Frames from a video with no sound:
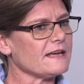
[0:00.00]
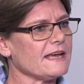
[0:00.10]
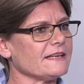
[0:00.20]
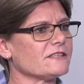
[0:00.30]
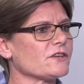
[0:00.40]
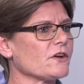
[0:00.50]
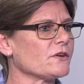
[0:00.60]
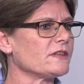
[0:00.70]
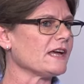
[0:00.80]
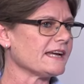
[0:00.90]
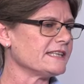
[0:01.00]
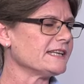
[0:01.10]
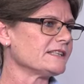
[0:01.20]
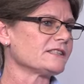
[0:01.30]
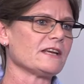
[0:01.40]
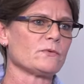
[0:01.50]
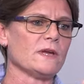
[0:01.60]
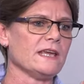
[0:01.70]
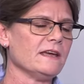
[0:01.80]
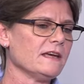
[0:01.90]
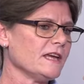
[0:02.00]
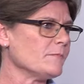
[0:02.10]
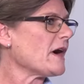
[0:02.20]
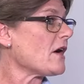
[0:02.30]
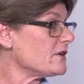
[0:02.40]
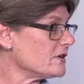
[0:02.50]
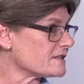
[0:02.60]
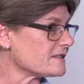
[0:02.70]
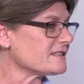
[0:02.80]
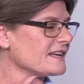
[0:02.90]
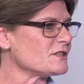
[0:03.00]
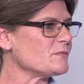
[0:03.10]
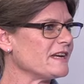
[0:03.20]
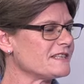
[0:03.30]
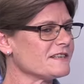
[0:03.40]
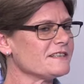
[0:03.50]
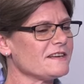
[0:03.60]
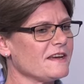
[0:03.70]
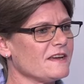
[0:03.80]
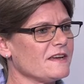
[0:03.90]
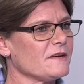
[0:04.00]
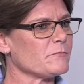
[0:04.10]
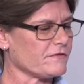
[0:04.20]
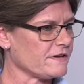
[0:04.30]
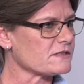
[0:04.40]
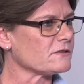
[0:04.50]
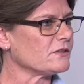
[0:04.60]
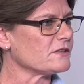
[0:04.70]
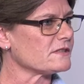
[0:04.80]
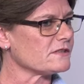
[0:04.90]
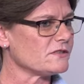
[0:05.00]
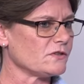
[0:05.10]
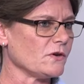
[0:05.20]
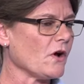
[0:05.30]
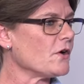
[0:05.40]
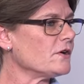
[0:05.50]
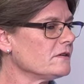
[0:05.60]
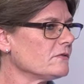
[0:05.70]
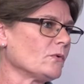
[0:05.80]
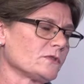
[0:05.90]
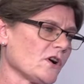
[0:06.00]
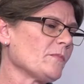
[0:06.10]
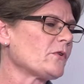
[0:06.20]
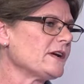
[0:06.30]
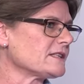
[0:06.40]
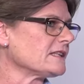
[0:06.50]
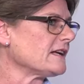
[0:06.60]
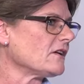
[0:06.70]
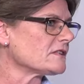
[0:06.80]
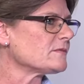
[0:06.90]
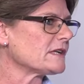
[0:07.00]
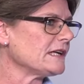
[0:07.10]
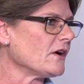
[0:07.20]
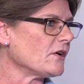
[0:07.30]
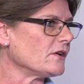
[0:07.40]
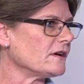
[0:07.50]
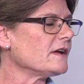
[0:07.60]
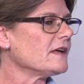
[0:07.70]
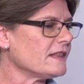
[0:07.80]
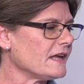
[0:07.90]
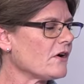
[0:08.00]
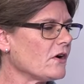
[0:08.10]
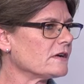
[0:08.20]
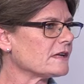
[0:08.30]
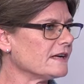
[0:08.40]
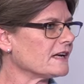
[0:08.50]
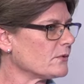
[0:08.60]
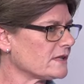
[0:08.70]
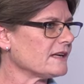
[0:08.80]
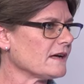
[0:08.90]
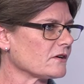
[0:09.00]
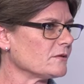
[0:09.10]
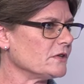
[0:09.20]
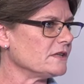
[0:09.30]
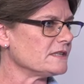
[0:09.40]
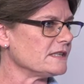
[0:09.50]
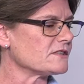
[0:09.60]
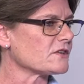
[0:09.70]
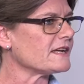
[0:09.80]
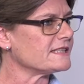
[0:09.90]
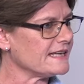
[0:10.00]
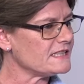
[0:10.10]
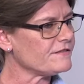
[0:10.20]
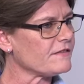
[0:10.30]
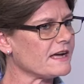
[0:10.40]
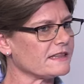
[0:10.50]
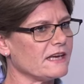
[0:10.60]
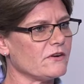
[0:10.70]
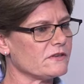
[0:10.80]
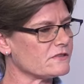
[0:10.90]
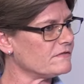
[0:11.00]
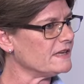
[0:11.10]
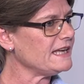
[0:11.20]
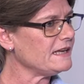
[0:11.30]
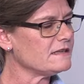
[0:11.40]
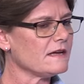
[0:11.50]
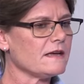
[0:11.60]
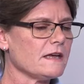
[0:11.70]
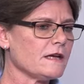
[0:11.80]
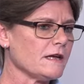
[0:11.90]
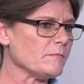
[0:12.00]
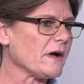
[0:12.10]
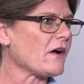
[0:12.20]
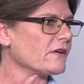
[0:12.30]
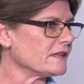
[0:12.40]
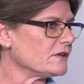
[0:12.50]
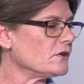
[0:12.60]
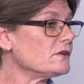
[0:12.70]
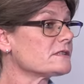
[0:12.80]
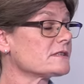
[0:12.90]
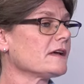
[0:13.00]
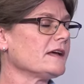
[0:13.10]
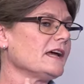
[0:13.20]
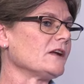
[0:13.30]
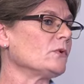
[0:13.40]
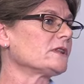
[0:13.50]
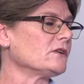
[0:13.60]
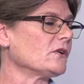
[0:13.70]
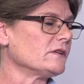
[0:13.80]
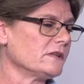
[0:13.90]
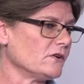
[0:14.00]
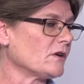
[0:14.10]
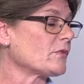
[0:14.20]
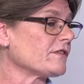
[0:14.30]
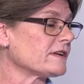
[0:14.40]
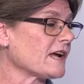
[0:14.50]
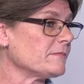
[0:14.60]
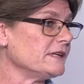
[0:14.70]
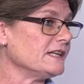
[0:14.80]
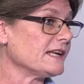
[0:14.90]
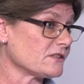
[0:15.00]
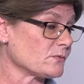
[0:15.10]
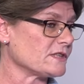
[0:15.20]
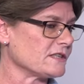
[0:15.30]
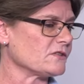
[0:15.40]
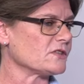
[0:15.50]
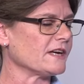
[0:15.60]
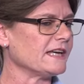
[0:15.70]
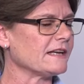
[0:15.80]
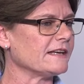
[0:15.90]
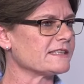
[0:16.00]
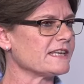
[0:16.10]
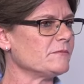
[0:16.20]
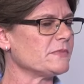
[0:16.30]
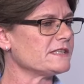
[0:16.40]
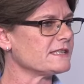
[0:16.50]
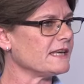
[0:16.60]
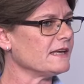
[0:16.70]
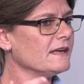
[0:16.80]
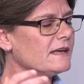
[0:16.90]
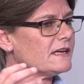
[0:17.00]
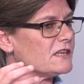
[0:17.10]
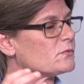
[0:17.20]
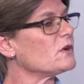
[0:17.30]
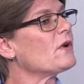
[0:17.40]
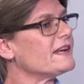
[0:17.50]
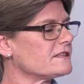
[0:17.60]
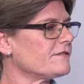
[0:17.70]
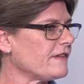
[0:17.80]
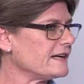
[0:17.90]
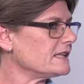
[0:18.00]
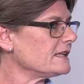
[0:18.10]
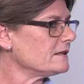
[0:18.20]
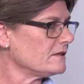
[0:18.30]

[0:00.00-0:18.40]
And so the idea is that we empower nurses, as you mentioned, professional nurses to own or to operate and then ultimately own their own clinic within our community. So identifying the areas of need, empowering the nurse, and what the non-profit company does, which is Unjani Clinics NPC, is we raise the funding